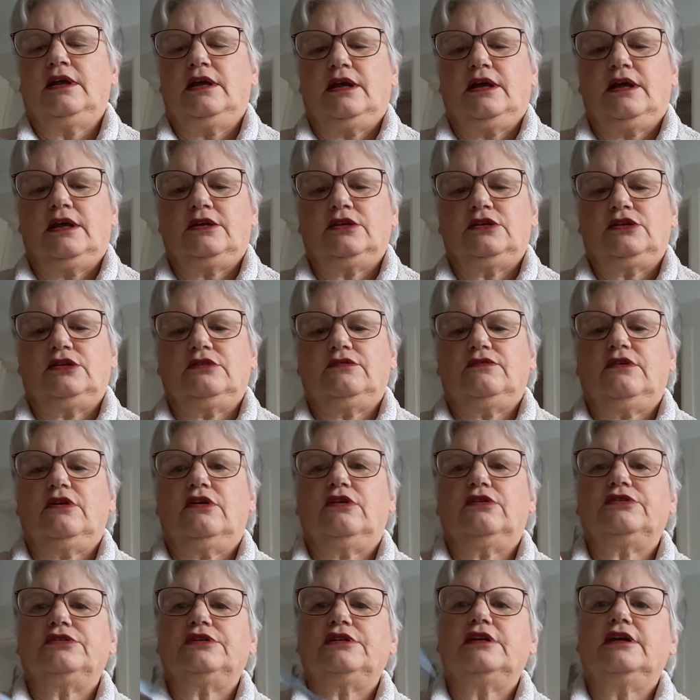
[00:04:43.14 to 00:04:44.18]
and you've
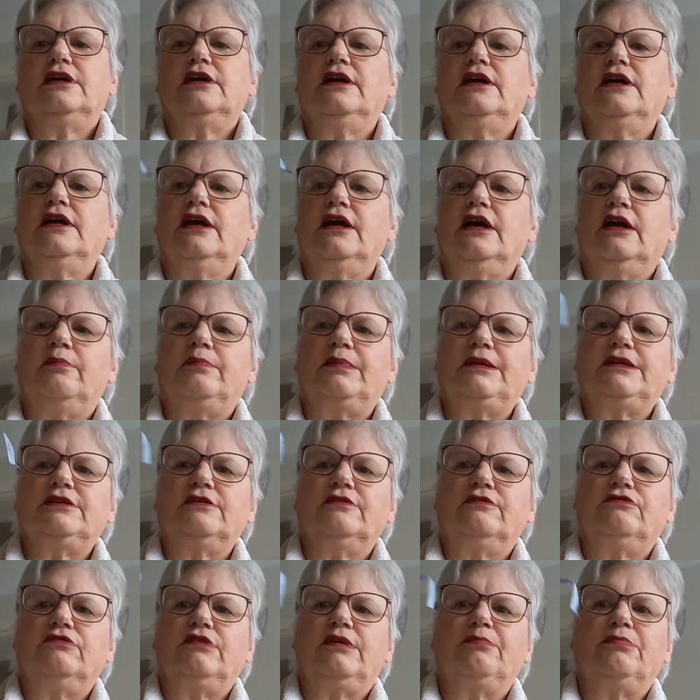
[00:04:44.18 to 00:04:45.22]
got a bit
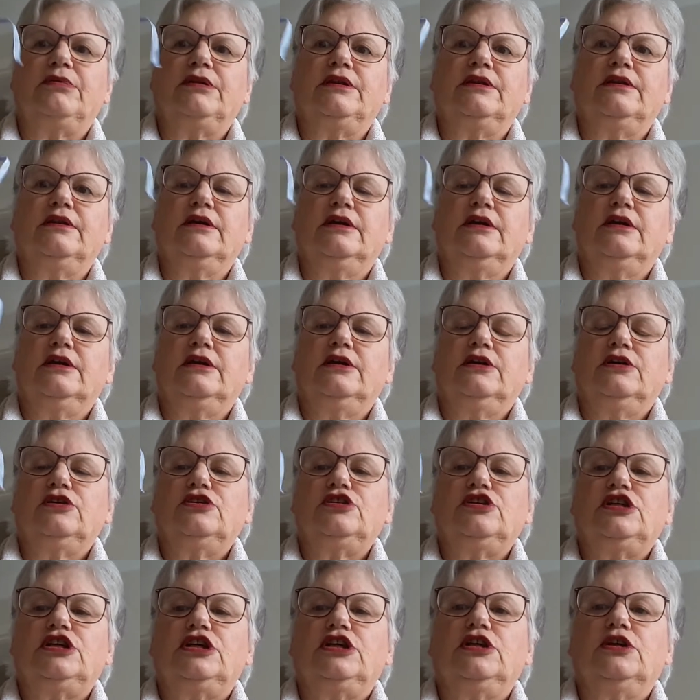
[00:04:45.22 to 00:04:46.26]
of ribbon
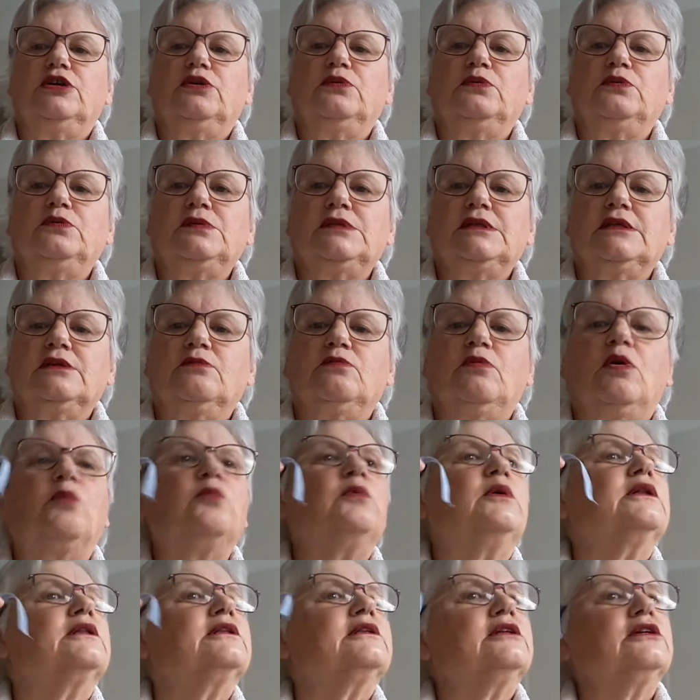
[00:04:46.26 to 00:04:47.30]
to use. What
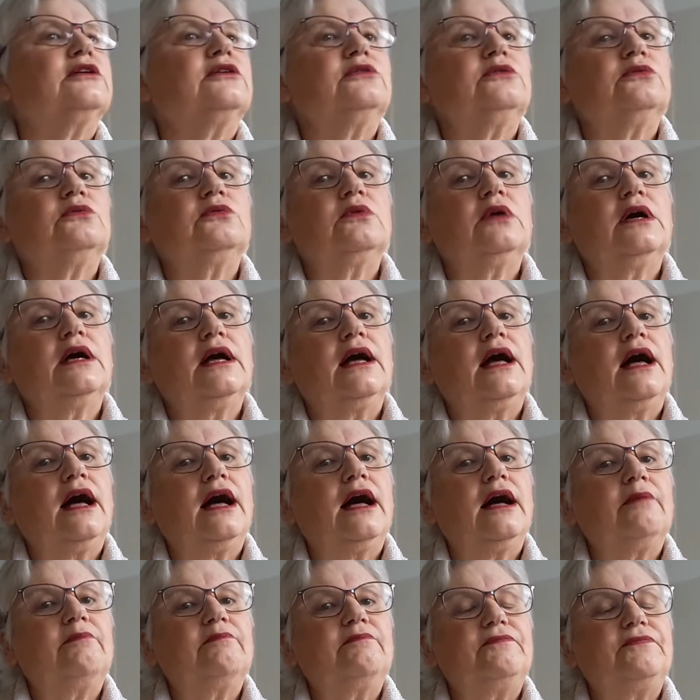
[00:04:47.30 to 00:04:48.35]
we'll do
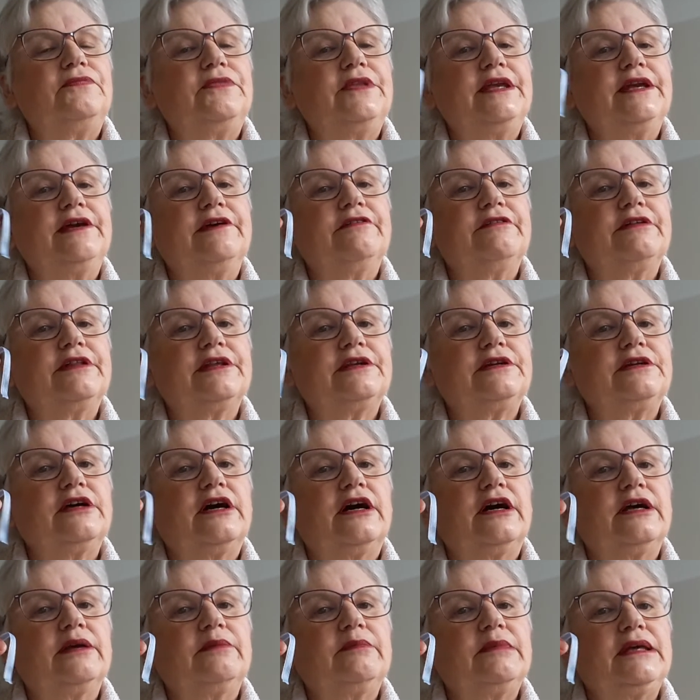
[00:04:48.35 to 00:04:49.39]
nearer the
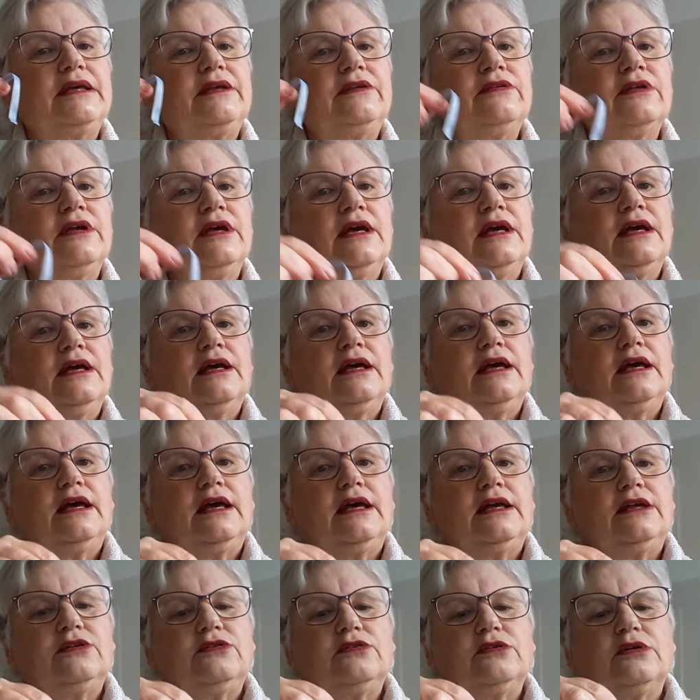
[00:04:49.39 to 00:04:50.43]
time is
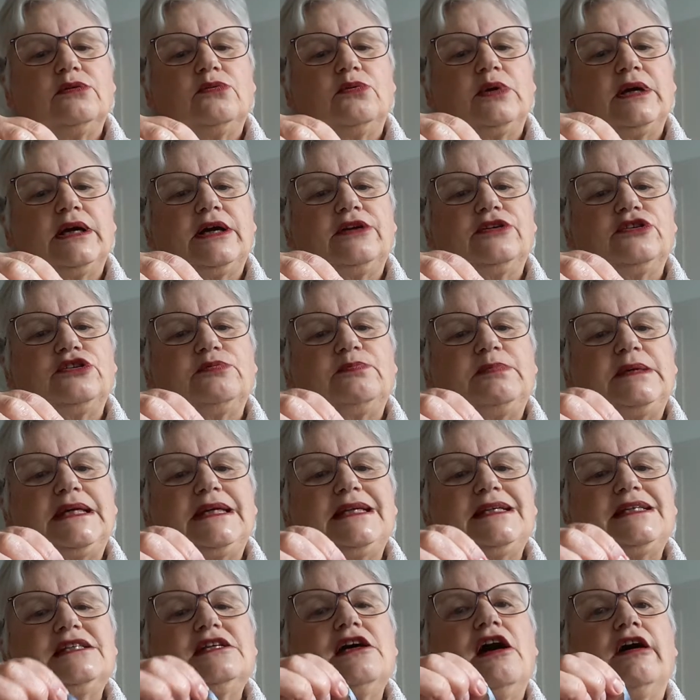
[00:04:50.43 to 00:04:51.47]
we're going to be
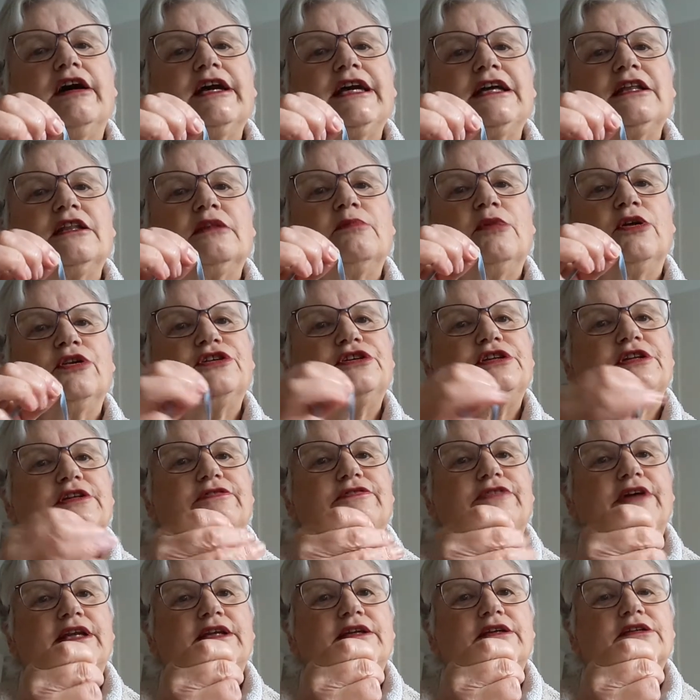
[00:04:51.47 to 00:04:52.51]
tying them onto the
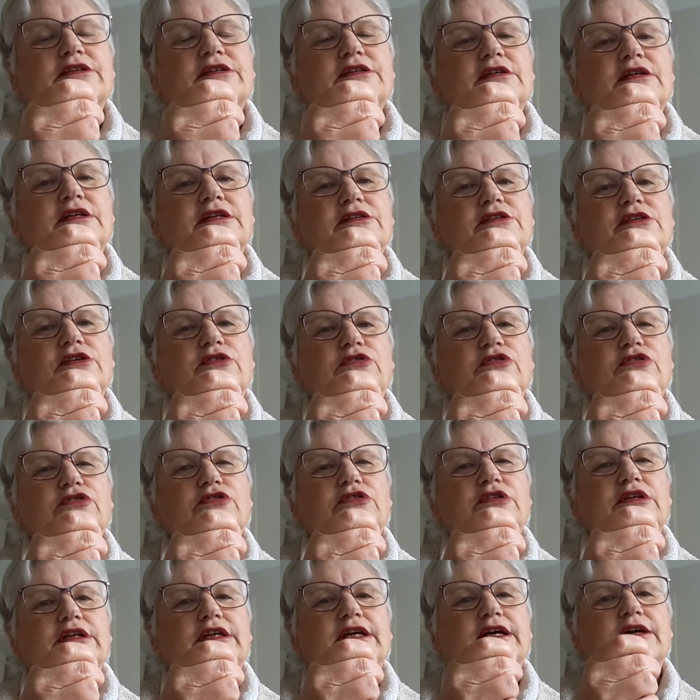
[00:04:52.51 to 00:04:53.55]
fence. It's no good
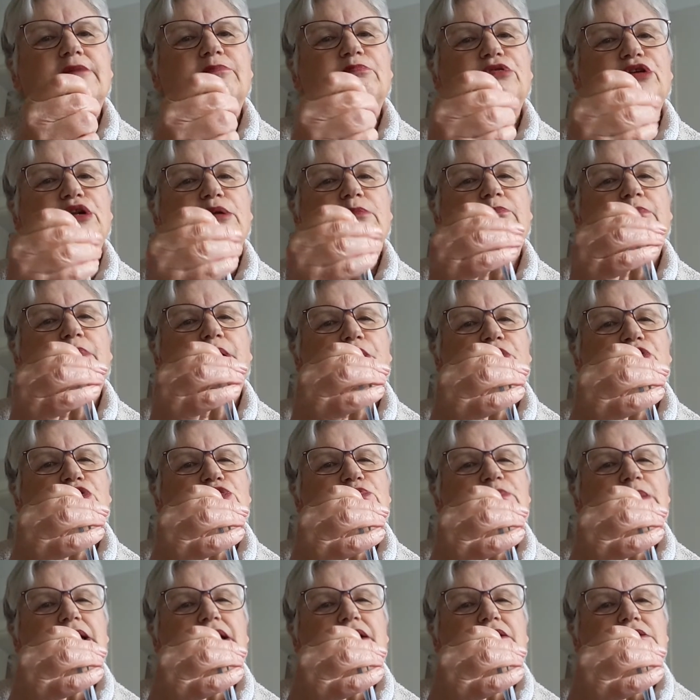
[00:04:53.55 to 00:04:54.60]
putting bows,
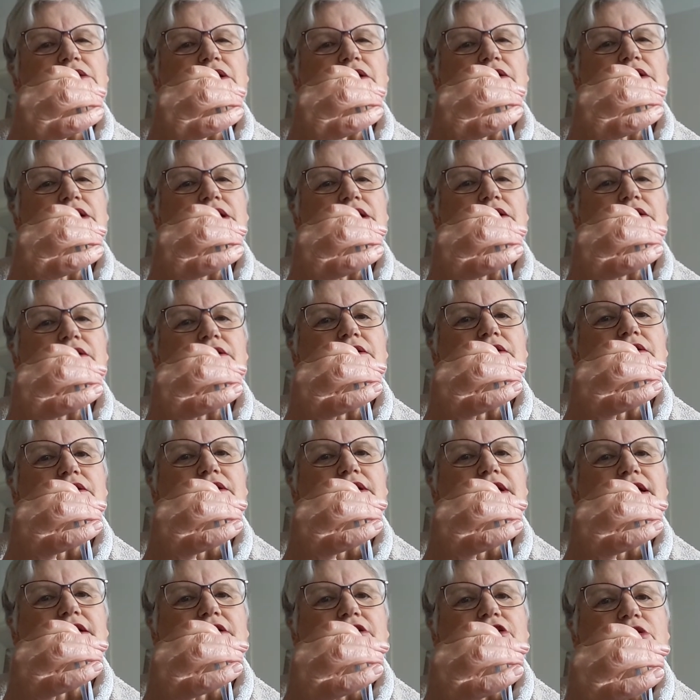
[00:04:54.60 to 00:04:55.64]
because I think
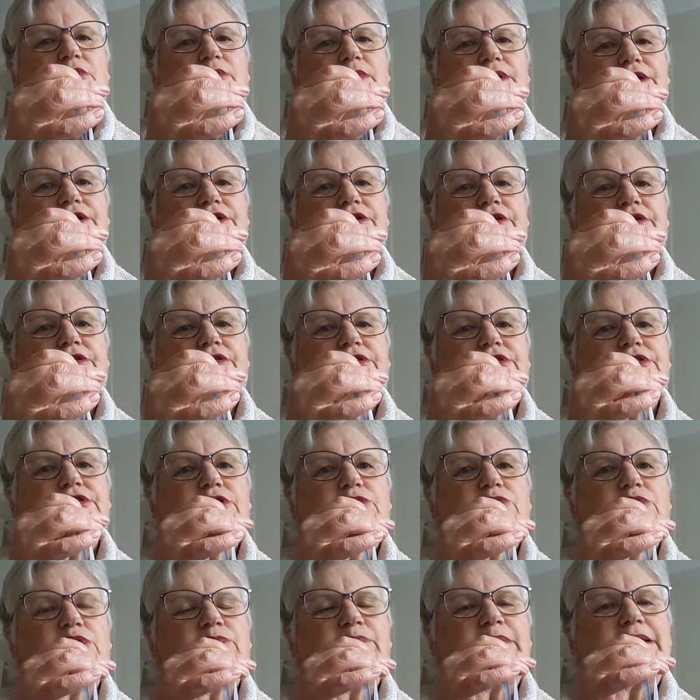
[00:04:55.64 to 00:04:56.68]
they'll come undone, so
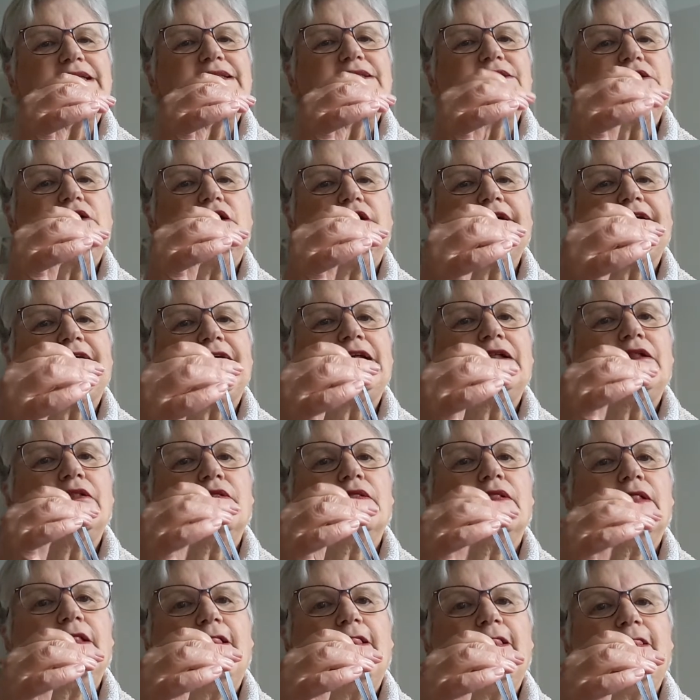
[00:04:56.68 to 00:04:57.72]
we'll be tying
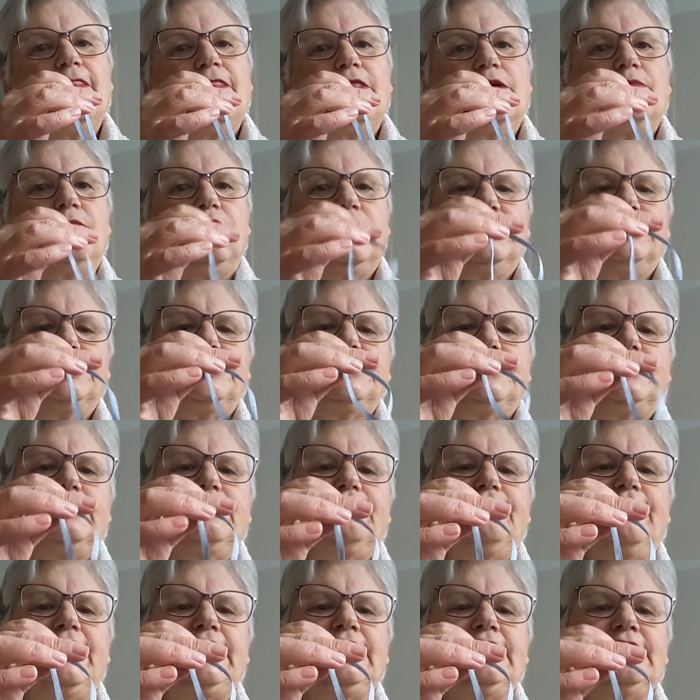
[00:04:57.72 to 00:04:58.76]
them onto the
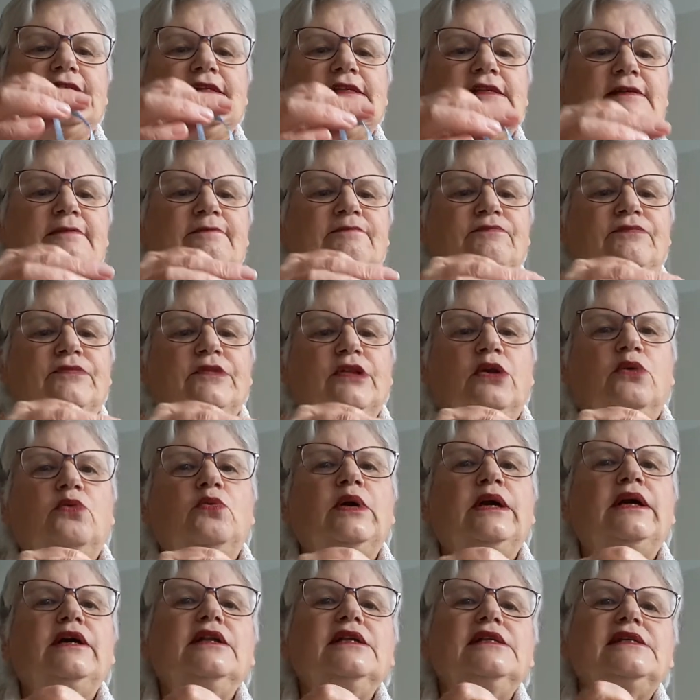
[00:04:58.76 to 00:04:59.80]
fence. We're
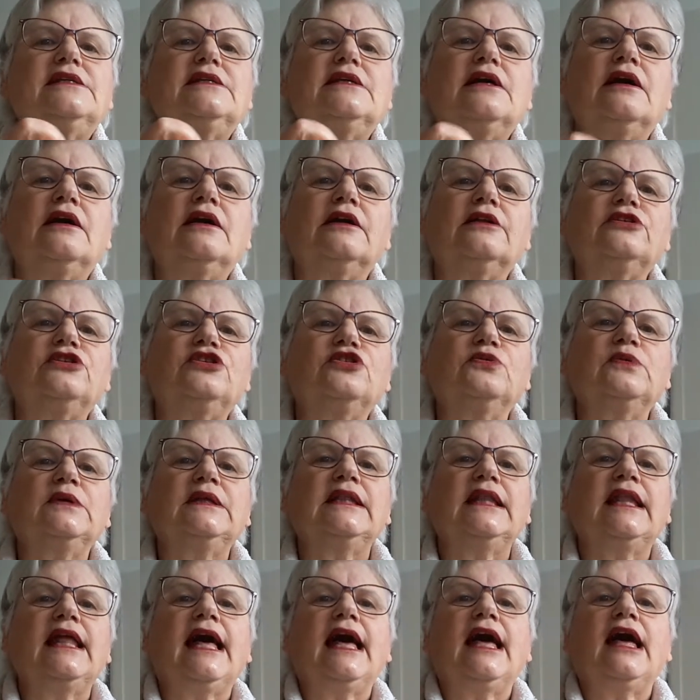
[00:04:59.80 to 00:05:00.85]
going to start
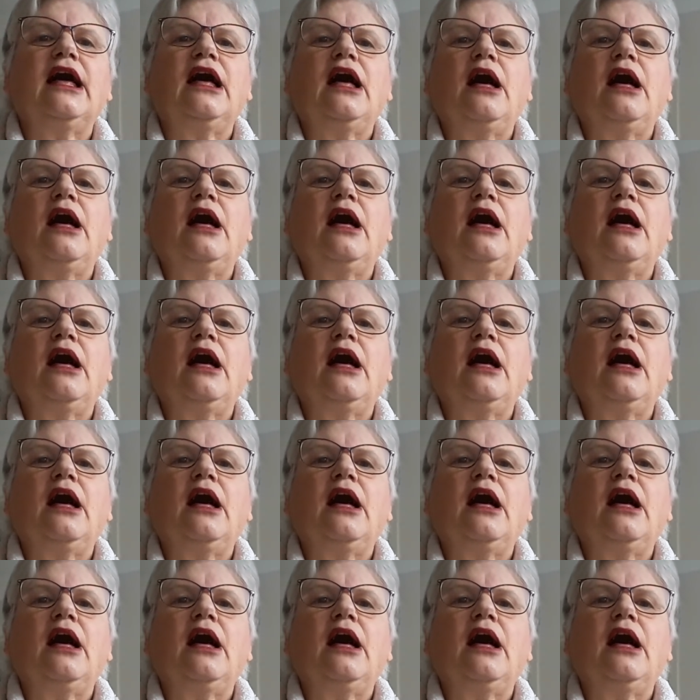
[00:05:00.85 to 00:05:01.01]
doing that